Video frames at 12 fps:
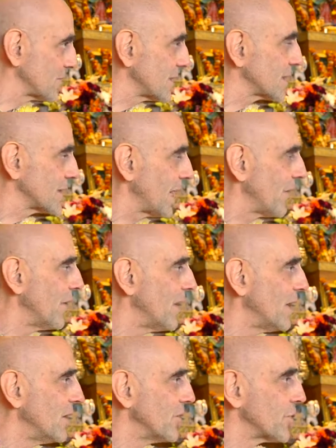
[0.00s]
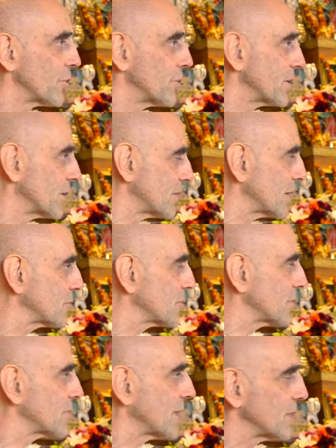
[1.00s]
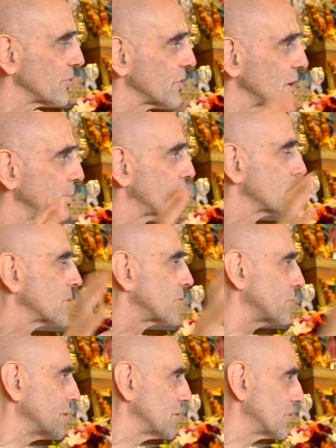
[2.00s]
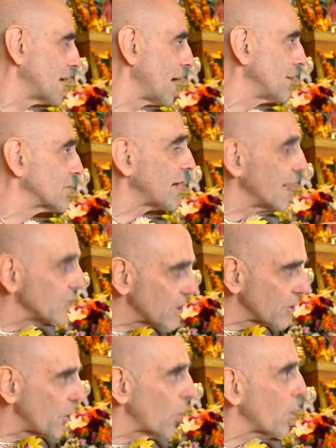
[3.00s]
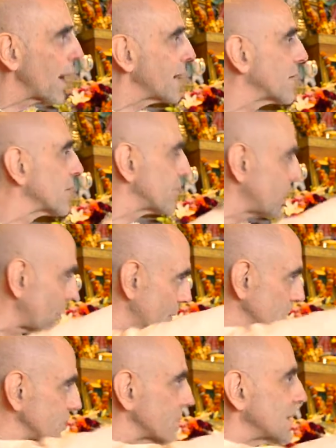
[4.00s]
like that. You don't need industrialization to push the trees down. These guys can go right into the forest,